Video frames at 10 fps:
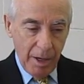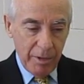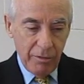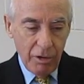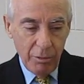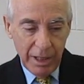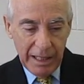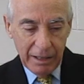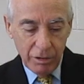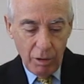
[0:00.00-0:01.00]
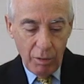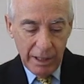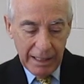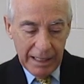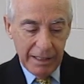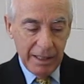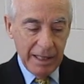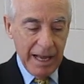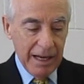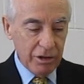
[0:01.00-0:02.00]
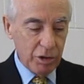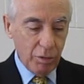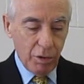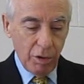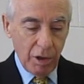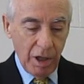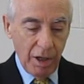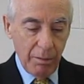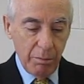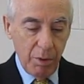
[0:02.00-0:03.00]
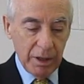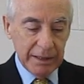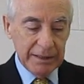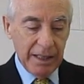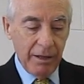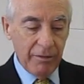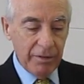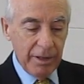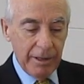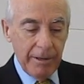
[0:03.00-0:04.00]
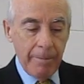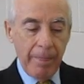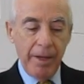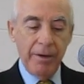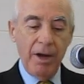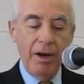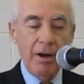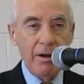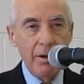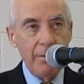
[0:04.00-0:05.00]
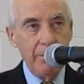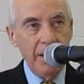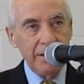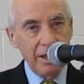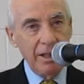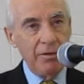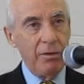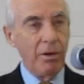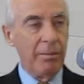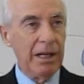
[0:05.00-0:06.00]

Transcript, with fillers: Before we get going into the actual um, book itself, there are basically four